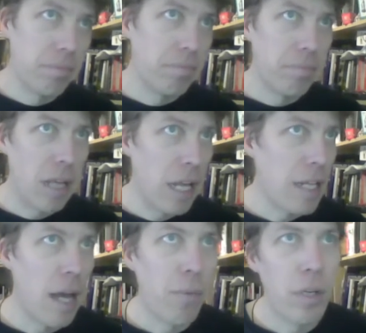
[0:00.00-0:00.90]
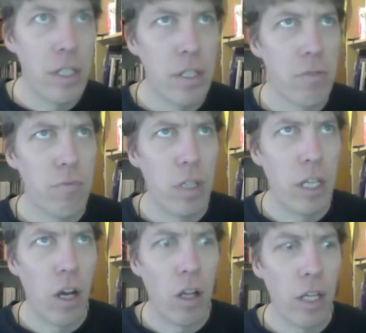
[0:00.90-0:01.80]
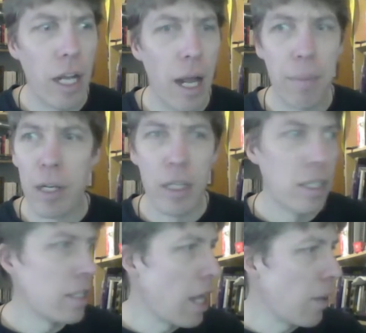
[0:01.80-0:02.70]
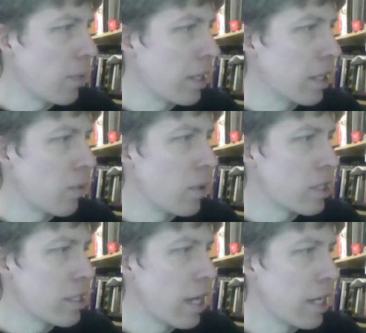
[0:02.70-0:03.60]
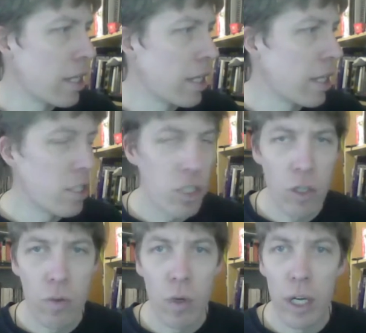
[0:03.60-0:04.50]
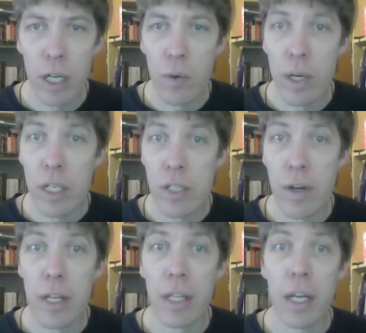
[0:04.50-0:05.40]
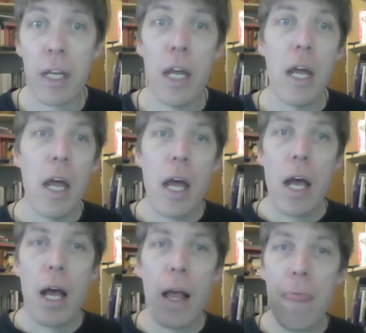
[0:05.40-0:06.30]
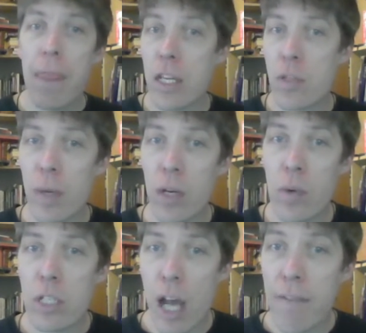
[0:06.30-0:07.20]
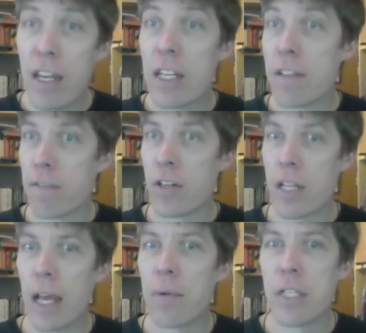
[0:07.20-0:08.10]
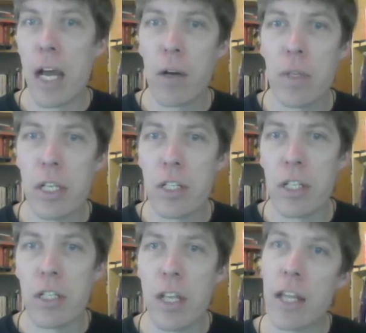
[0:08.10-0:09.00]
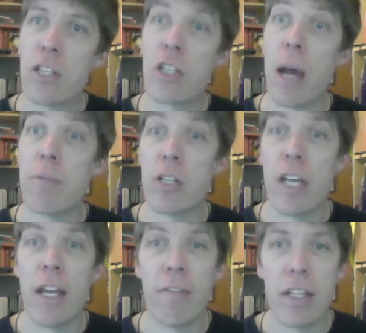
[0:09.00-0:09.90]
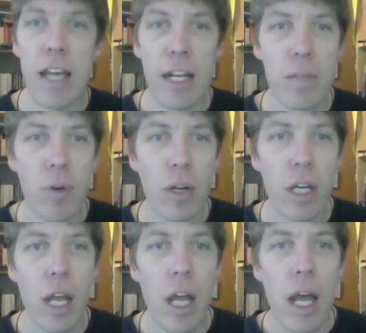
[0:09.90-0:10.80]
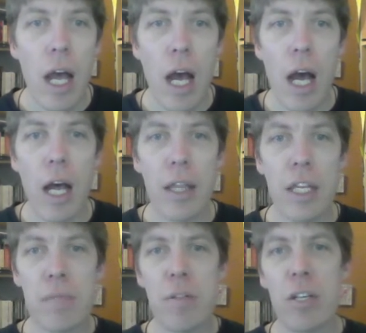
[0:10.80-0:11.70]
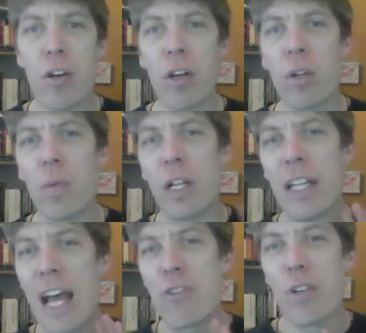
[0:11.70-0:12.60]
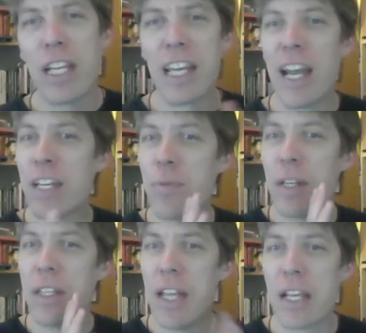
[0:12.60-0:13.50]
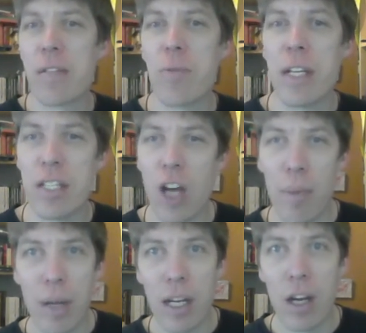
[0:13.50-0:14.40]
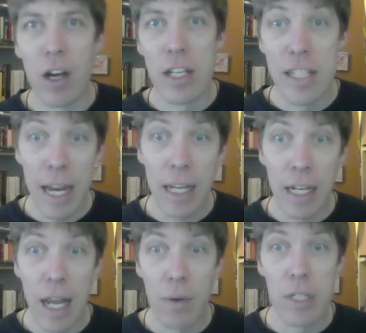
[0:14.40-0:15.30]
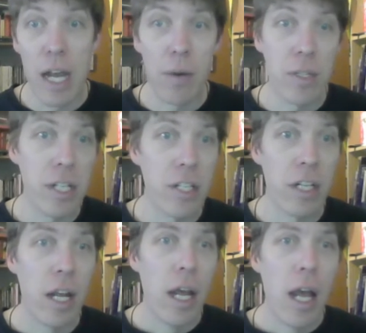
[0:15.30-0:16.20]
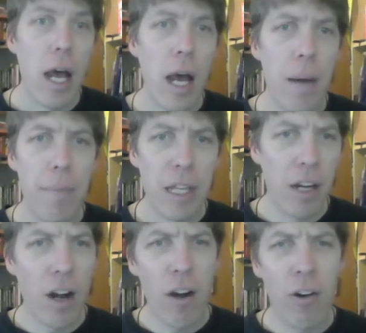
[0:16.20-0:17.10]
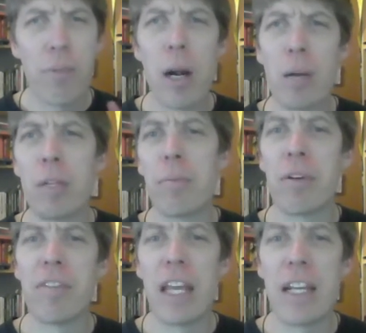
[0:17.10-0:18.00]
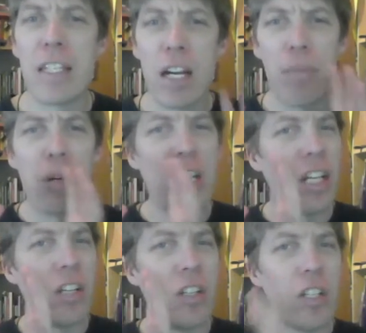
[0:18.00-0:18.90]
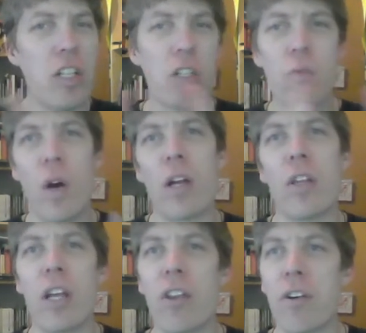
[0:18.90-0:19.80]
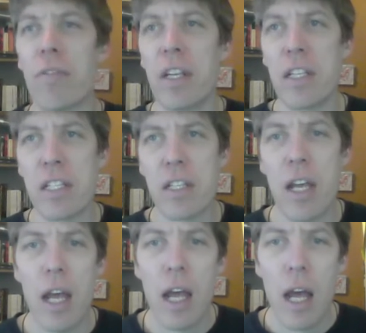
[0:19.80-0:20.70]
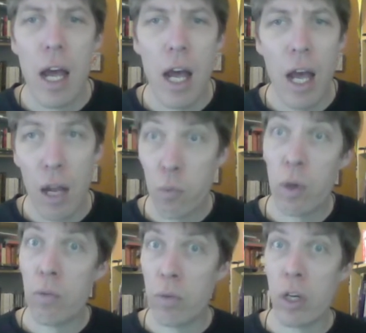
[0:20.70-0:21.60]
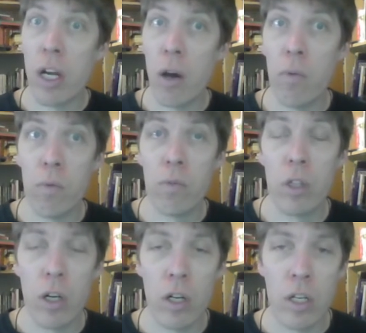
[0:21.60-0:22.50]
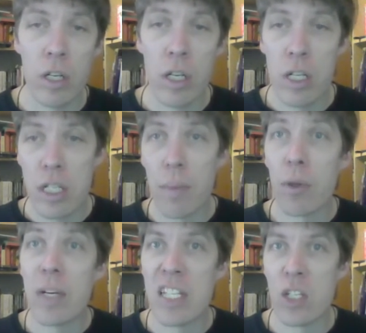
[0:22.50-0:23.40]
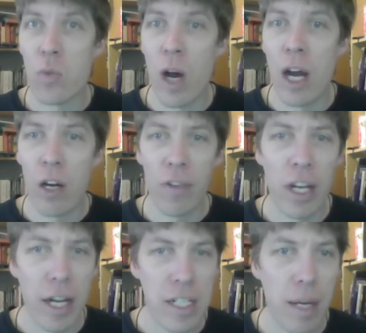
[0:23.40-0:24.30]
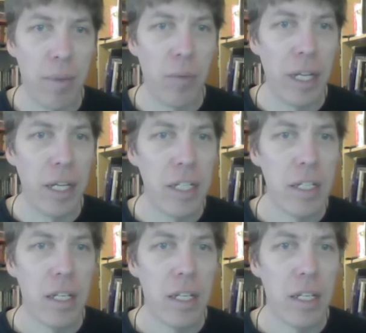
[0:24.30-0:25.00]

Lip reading: And that was really all that happened that week. There wasn't anything due or any quiz or anything. This week we're diving into first language acquisition. So that's chapter 10 of the textbook. This material will naturally connect with next week's topic on second language acquisition, but there are a remarkable number of things that are particular to just one or the other of these, and we'll learn some of the reasons why over the next couple of weeks.